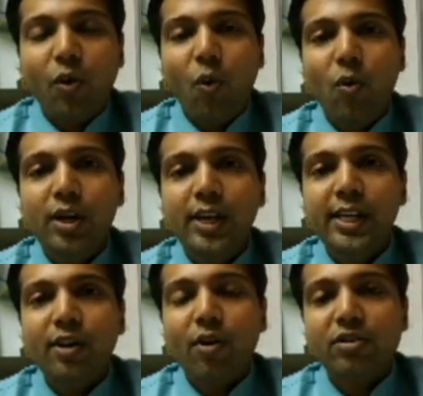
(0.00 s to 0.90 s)
the
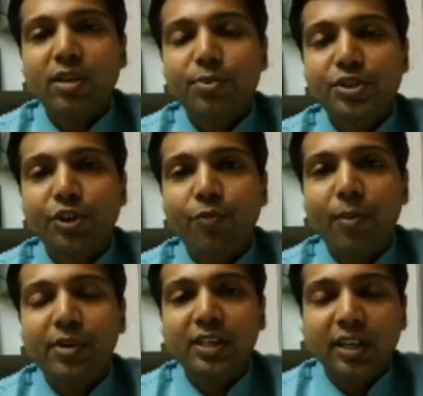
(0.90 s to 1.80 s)
holding or
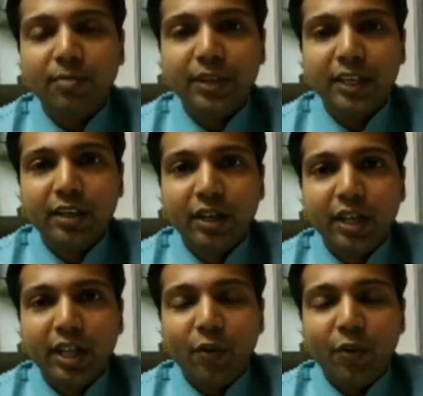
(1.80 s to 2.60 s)
subsidiary of public company